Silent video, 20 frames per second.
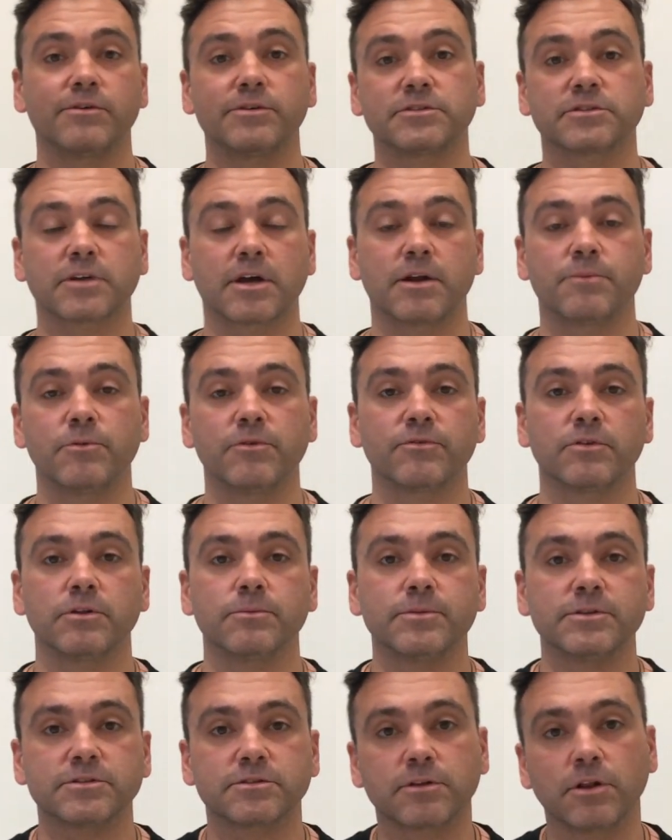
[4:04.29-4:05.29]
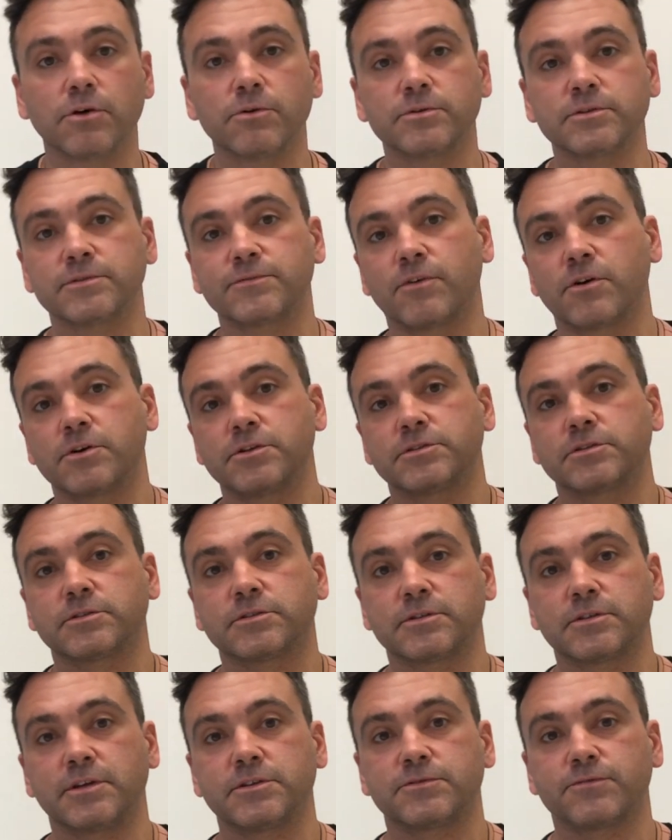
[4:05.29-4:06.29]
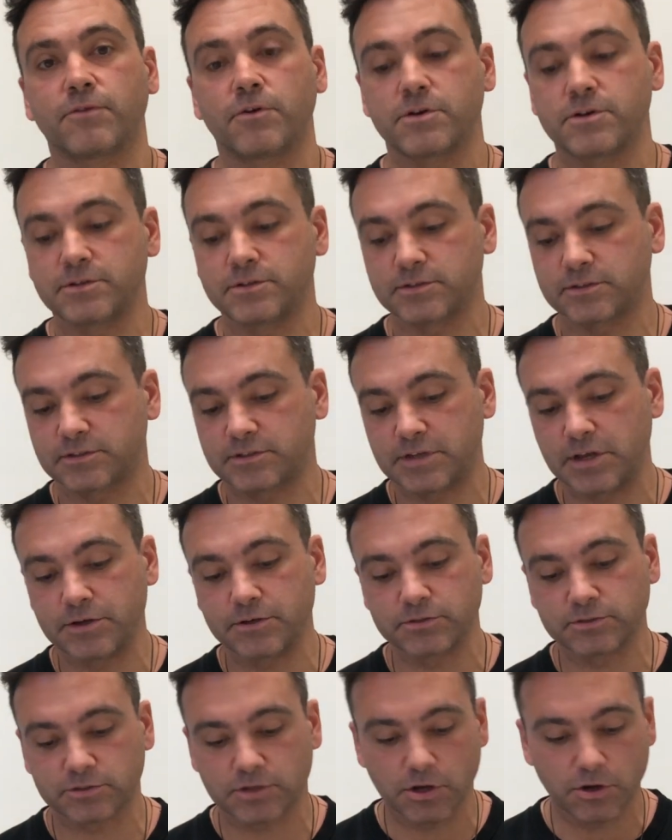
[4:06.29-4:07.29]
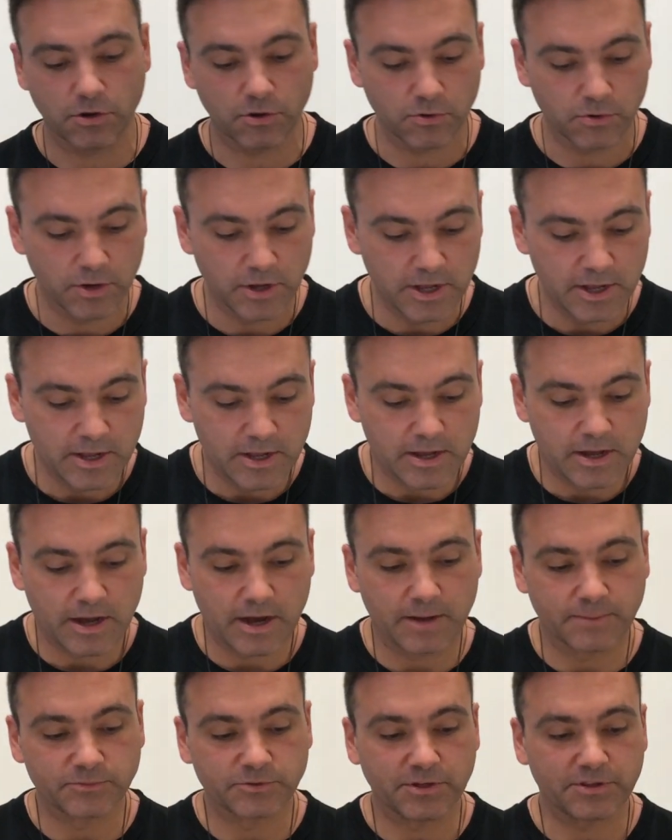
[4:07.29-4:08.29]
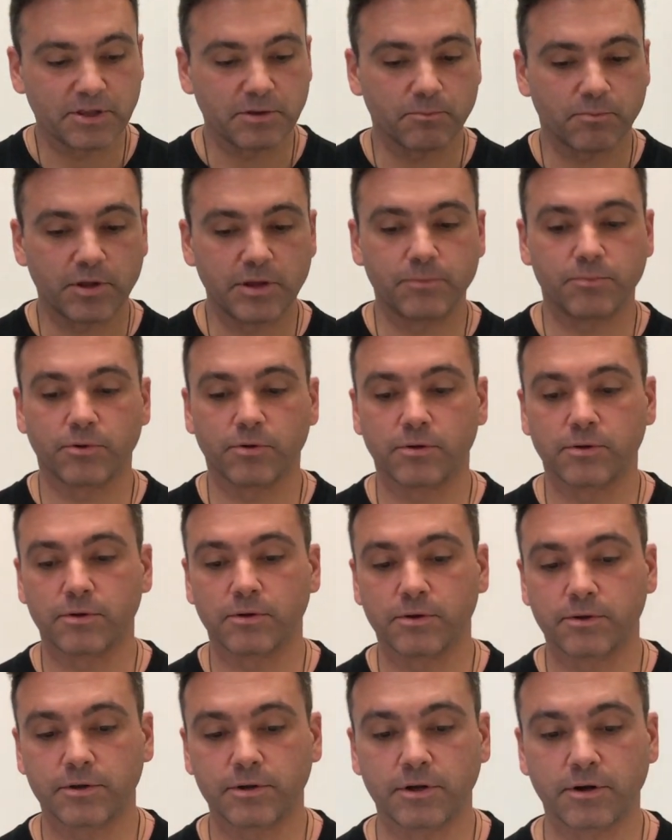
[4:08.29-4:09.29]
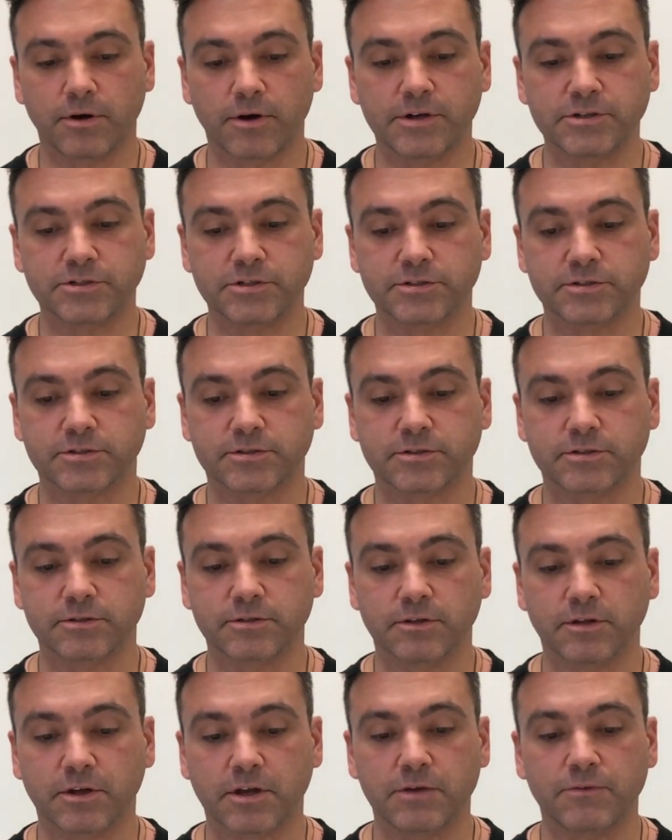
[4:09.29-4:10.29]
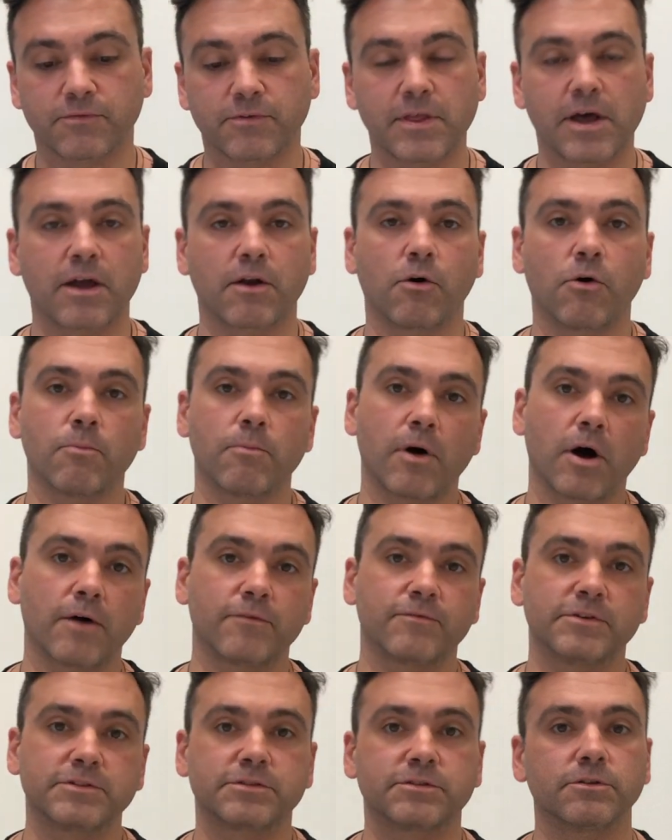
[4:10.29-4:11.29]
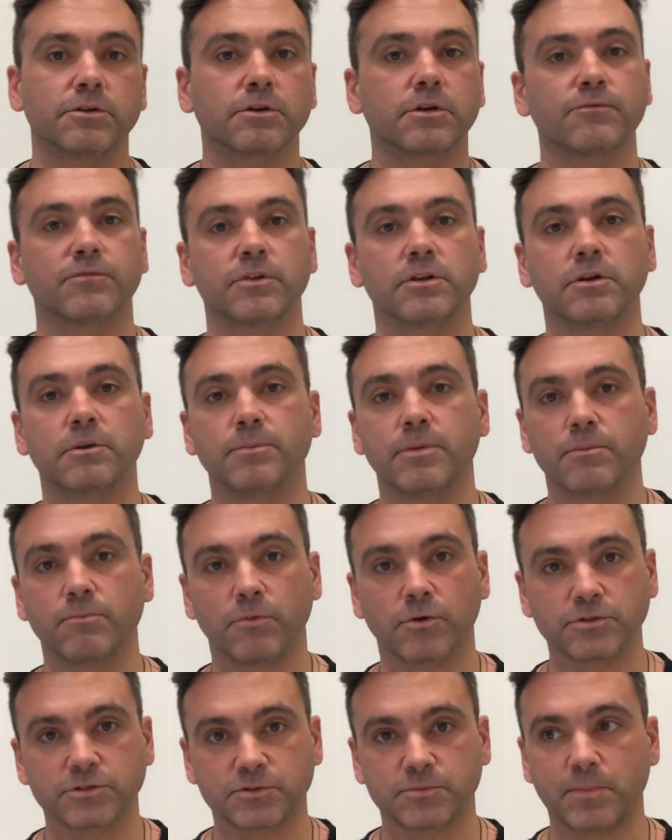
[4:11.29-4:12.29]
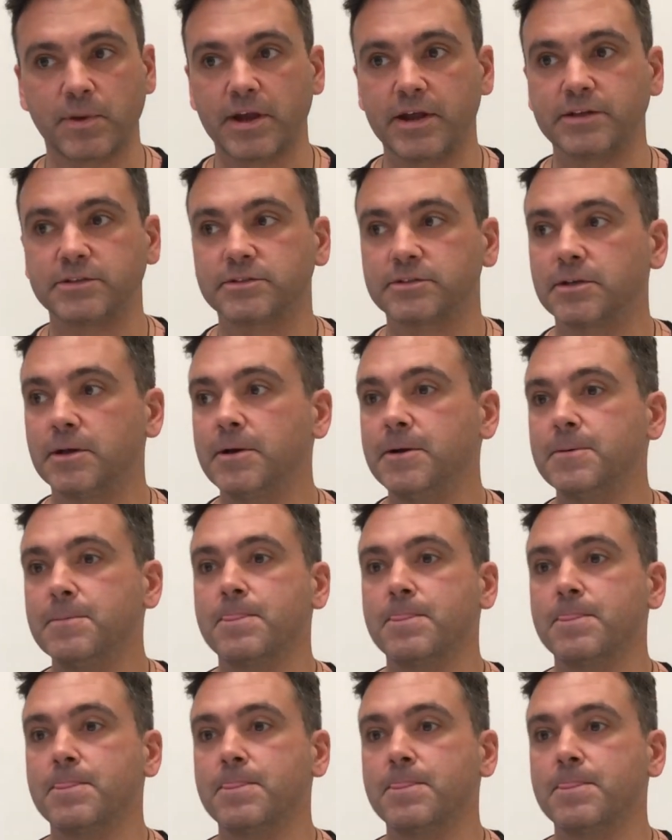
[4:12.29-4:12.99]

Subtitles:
It's kind of moving a little bit slow as far as sales go. So I think people, you know, are just looking for that home office and looking for a little bit more space.